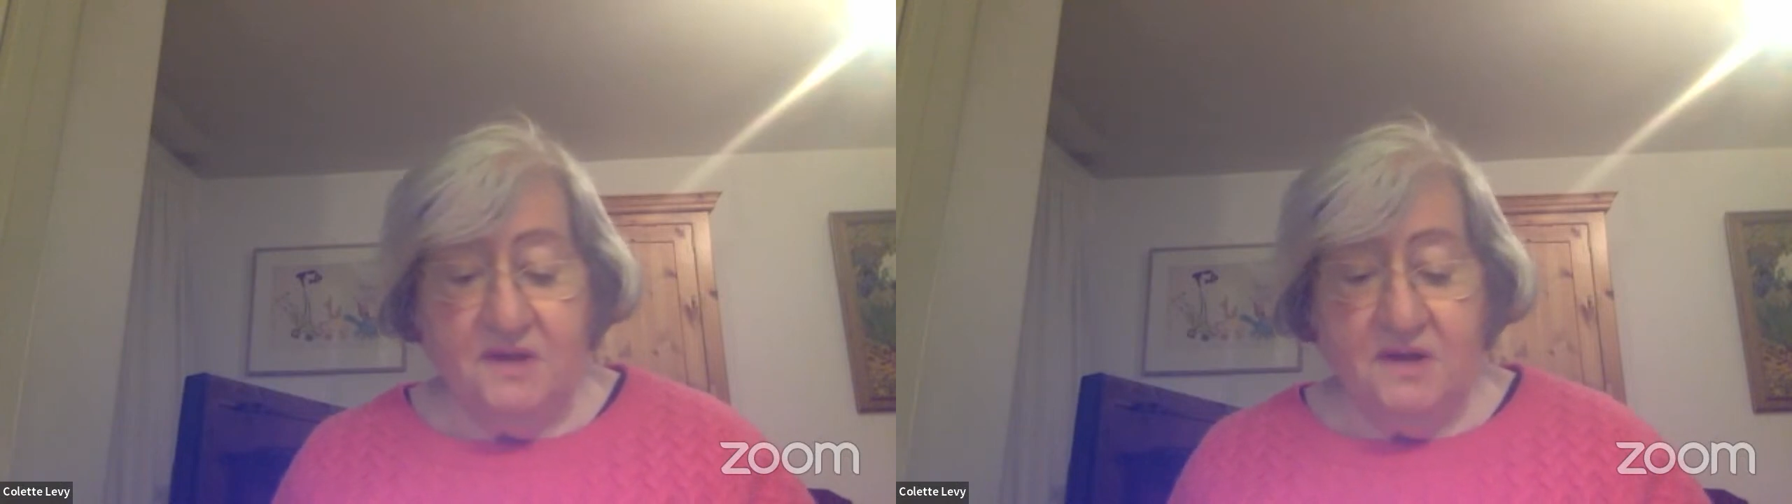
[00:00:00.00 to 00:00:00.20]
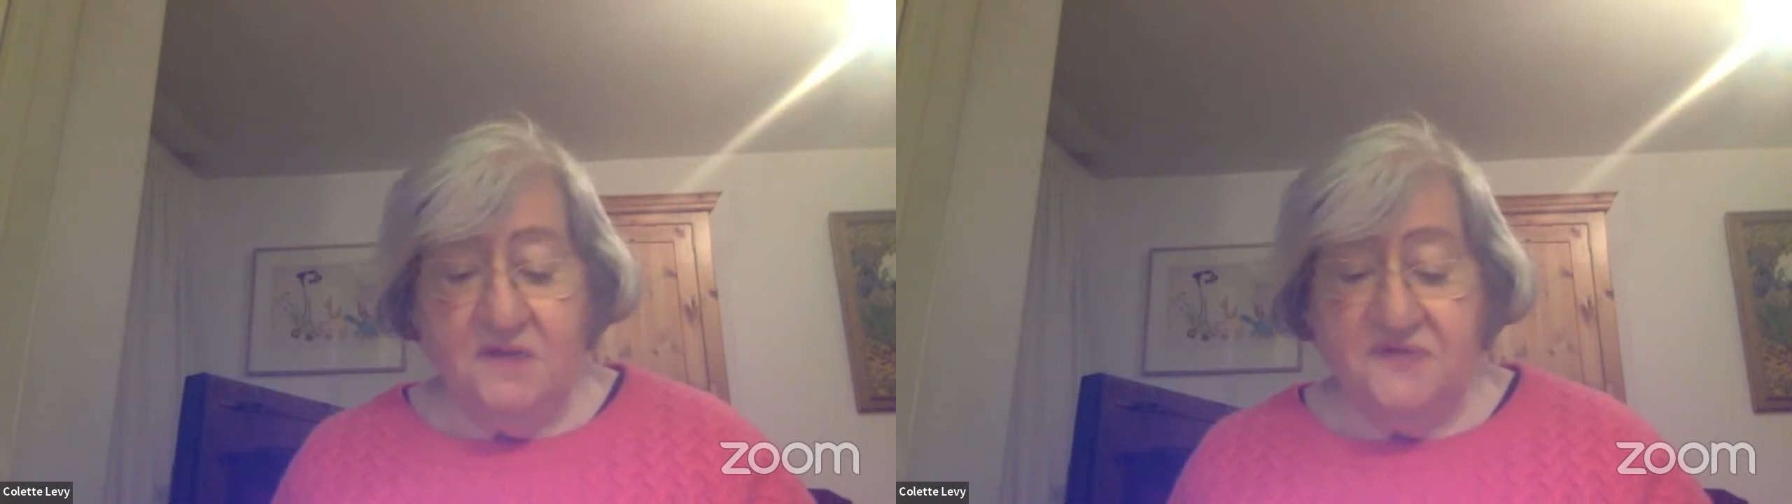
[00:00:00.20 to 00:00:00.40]

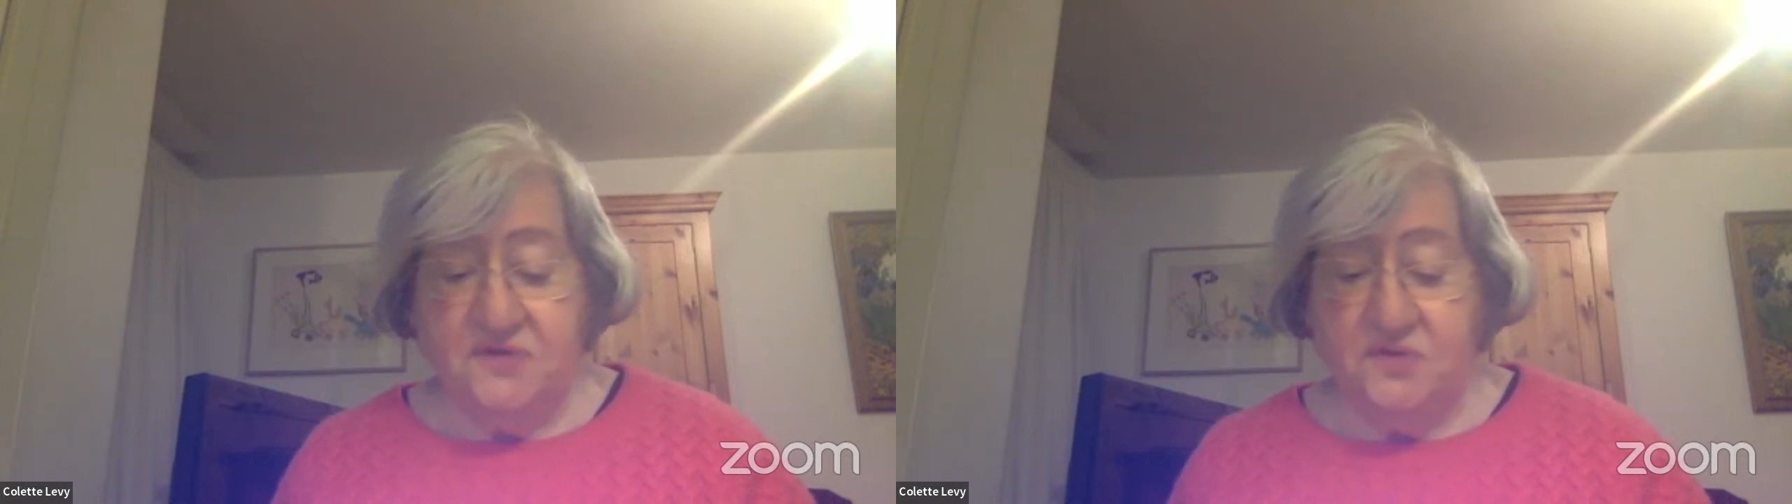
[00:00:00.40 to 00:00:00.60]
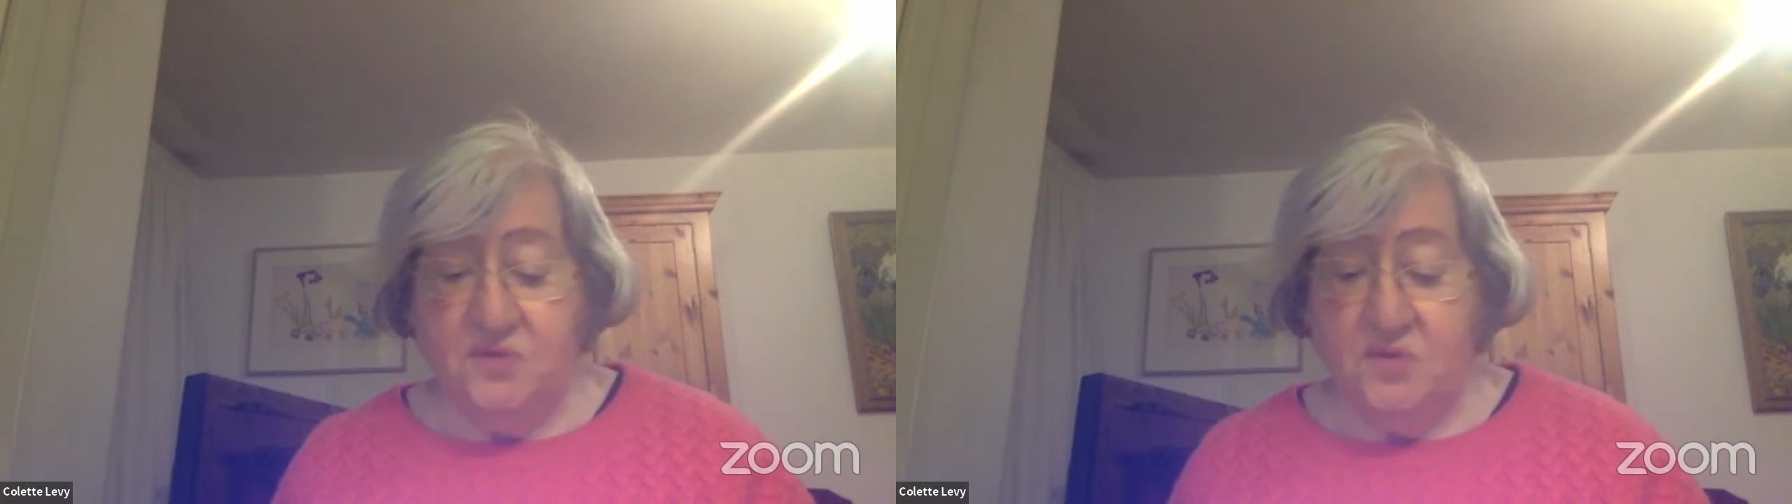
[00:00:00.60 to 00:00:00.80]

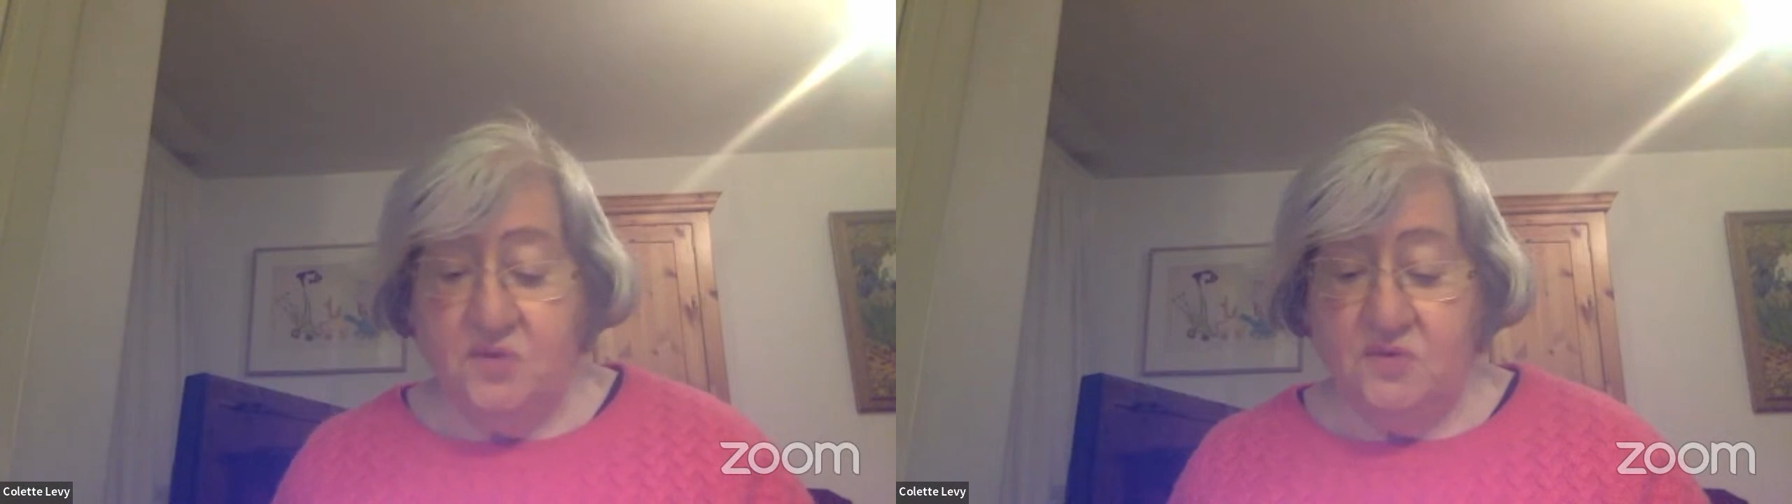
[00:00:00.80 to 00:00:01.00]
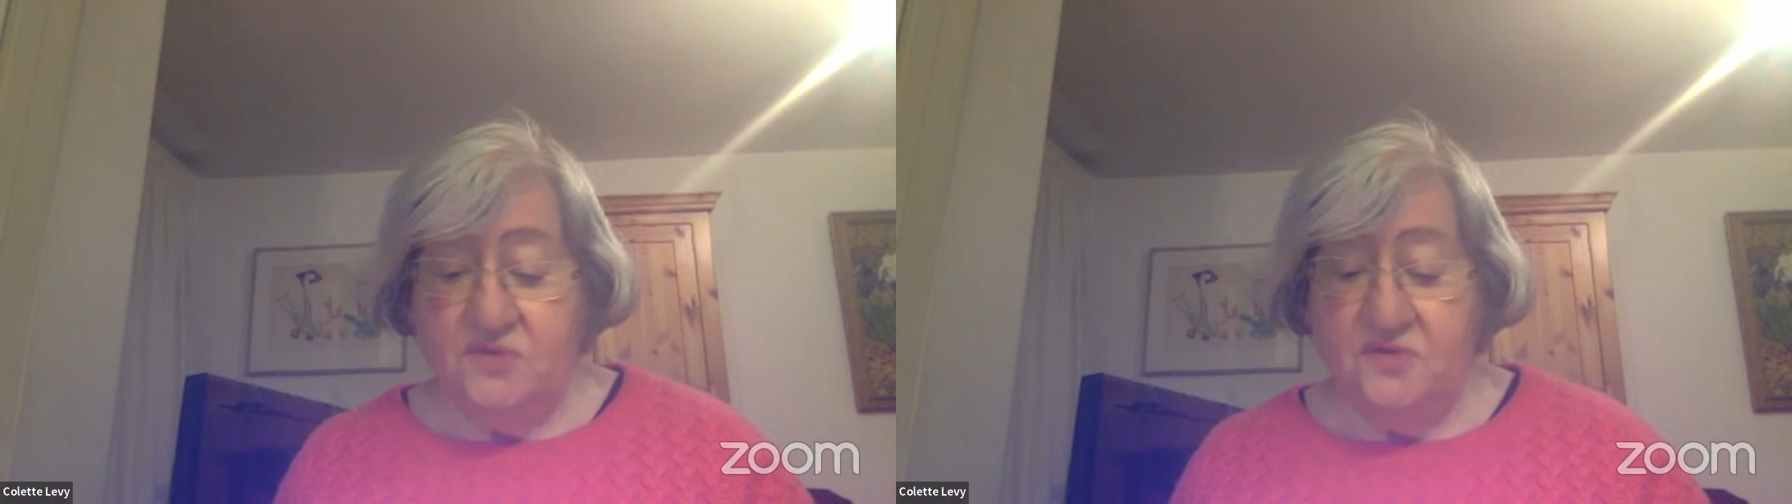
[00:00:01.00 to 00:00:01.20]
After the war,
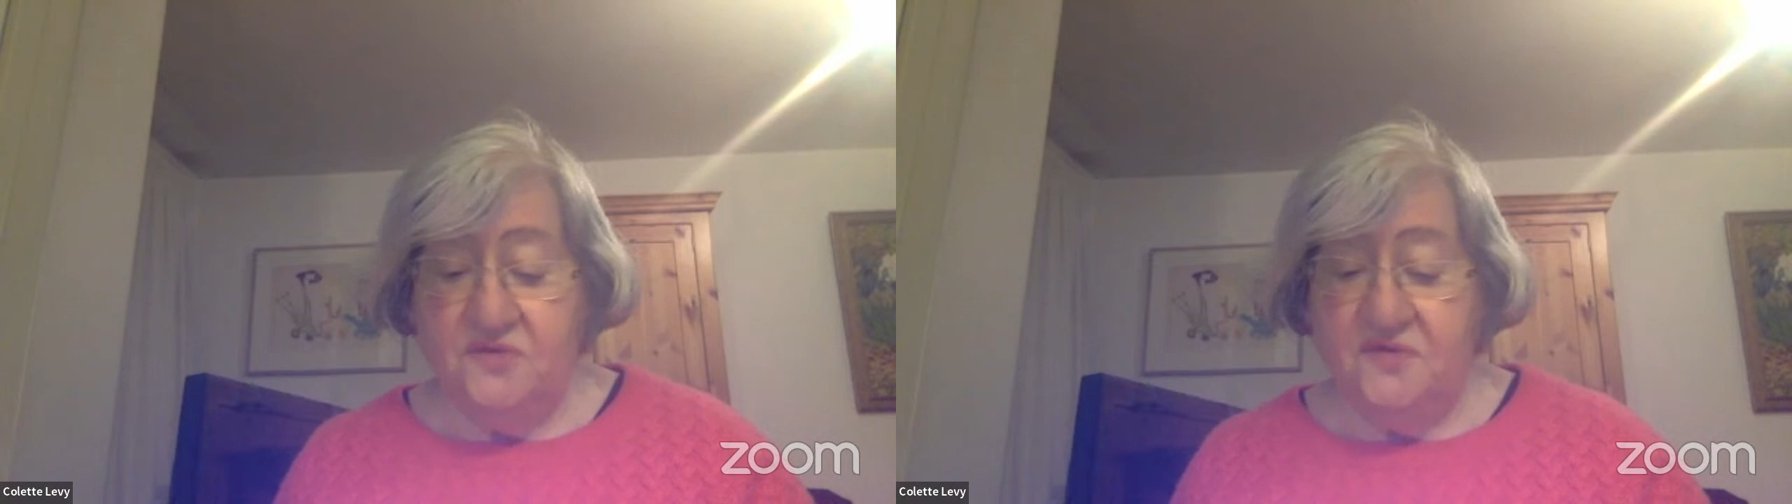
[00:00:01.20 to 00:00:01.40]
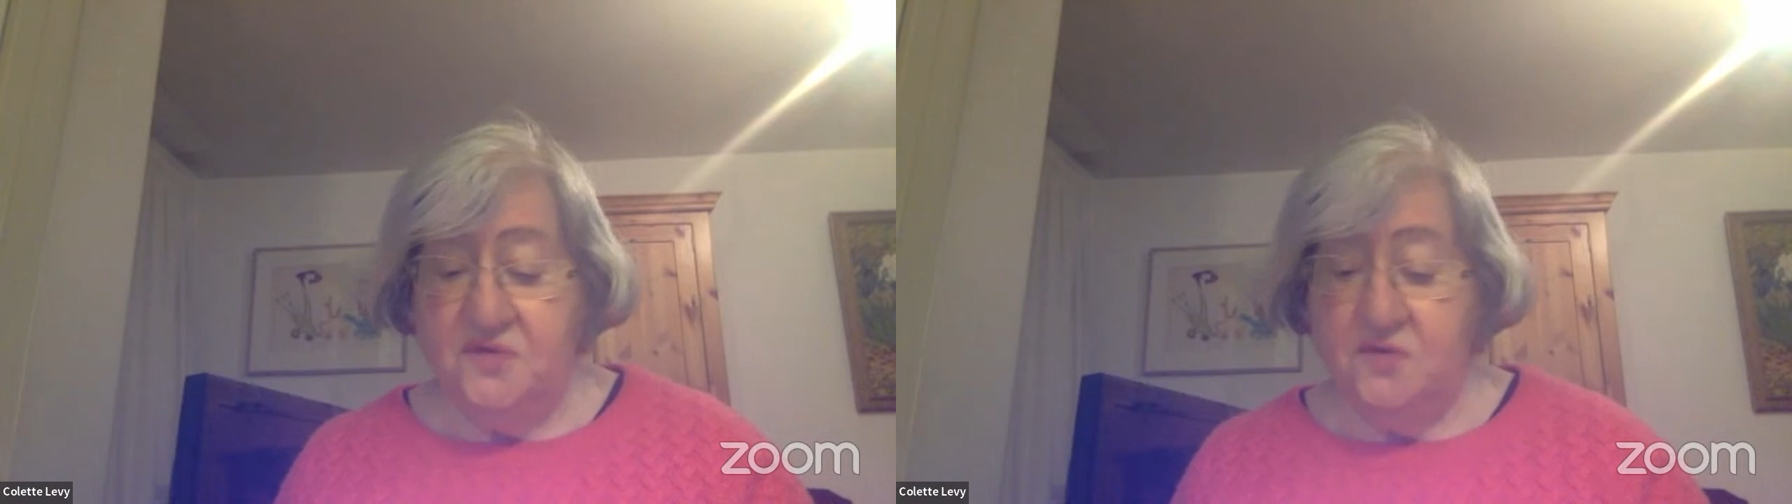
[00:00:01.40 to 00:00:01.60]
the
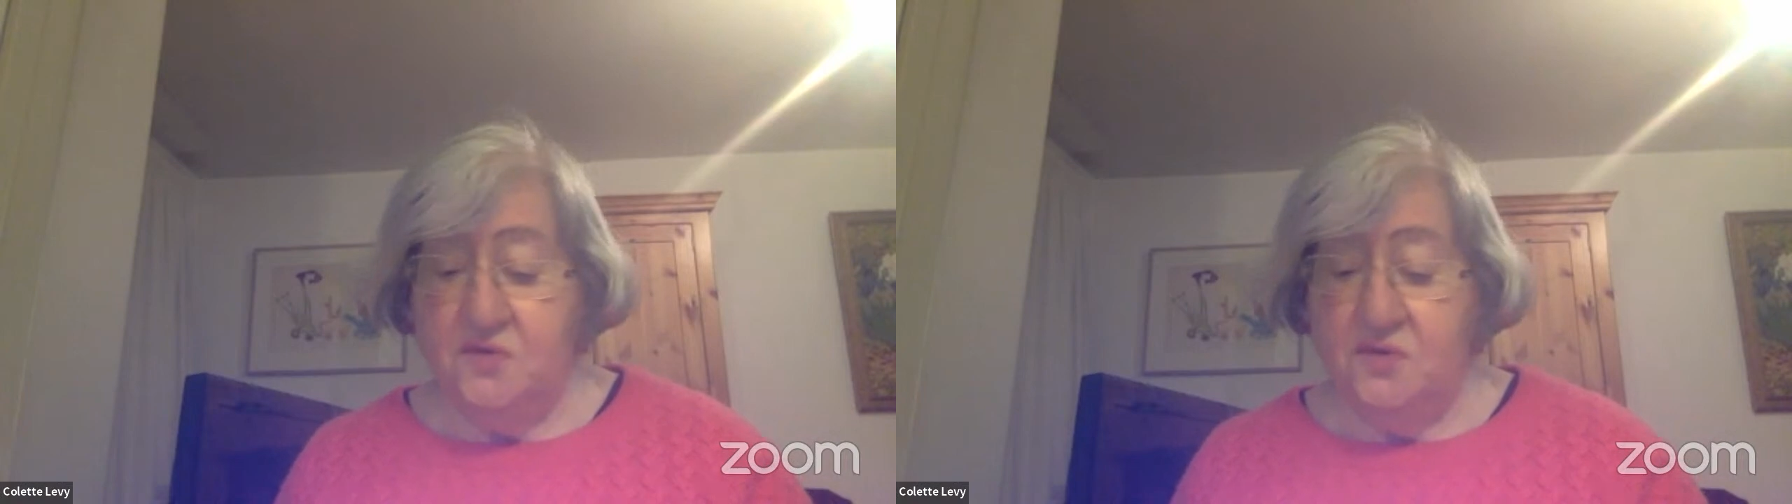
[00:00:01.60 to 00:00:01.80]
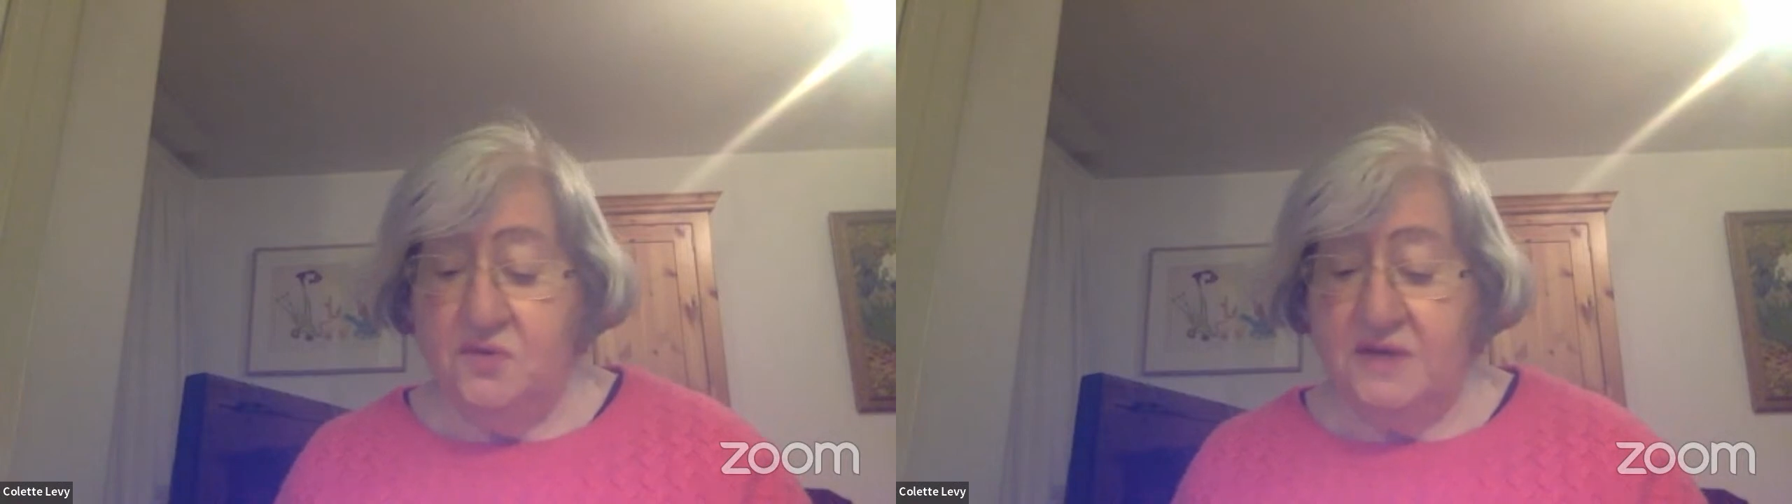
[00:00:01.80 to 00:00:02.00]

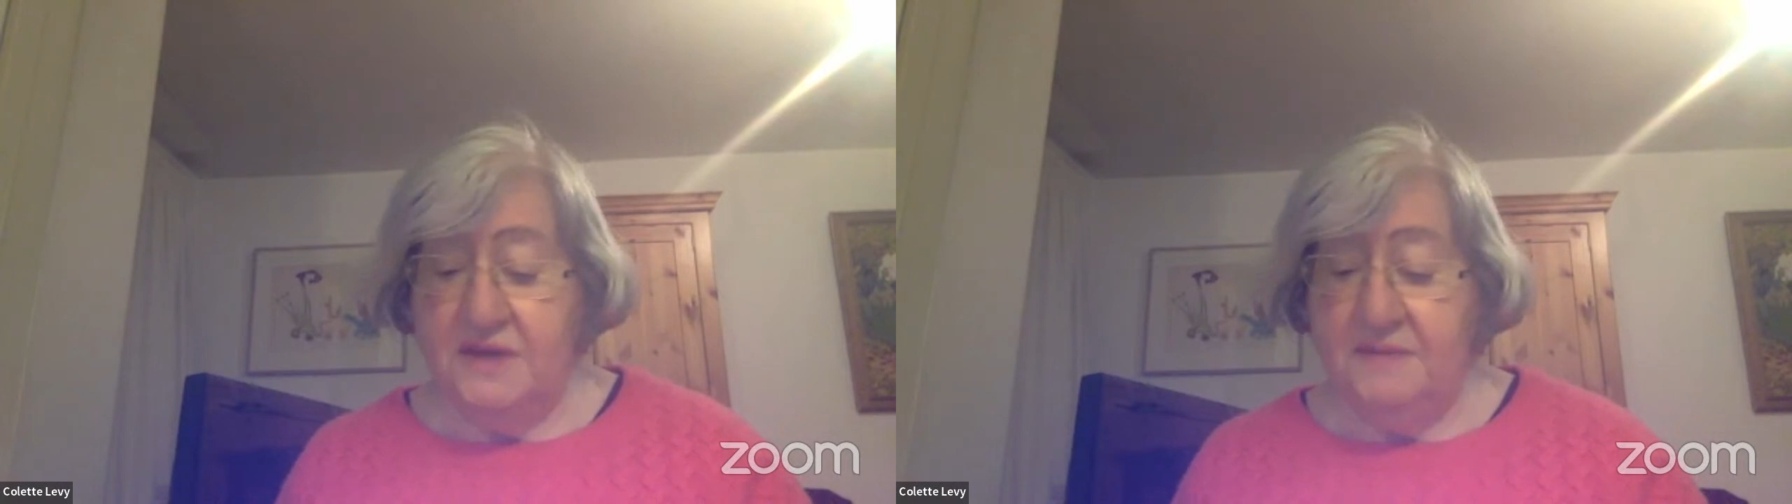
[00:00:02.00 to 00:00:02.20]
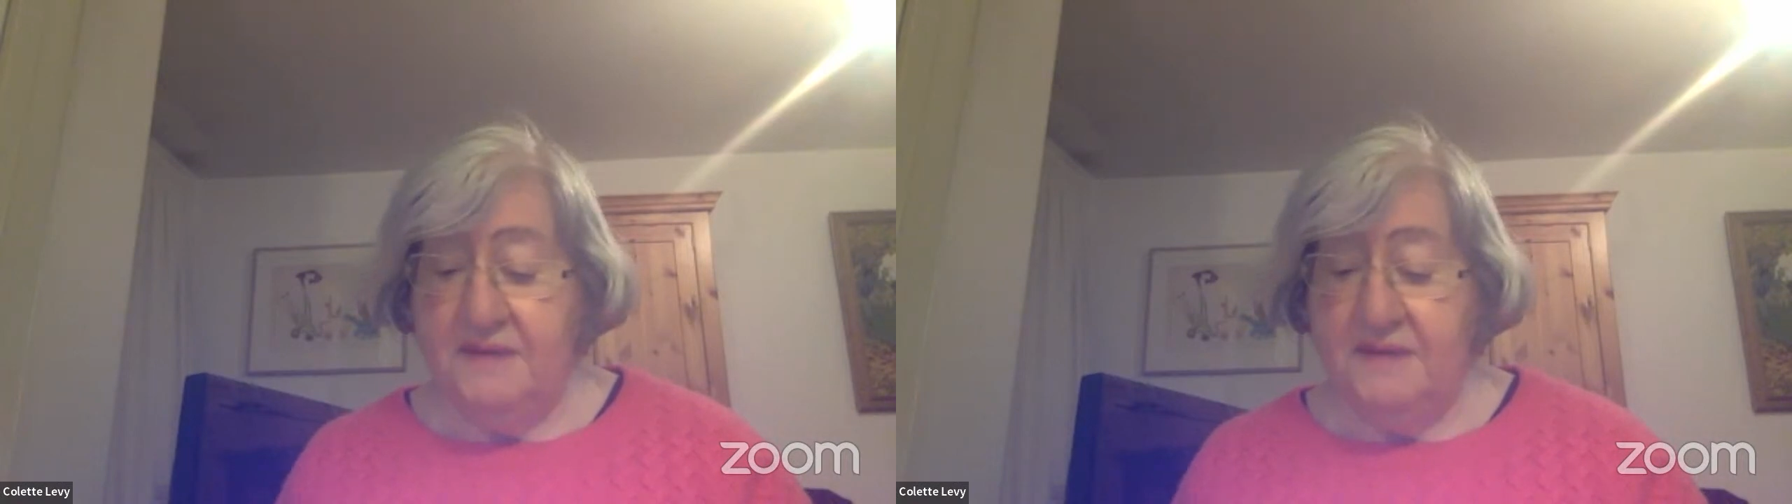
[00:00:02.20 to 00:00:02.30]
few who came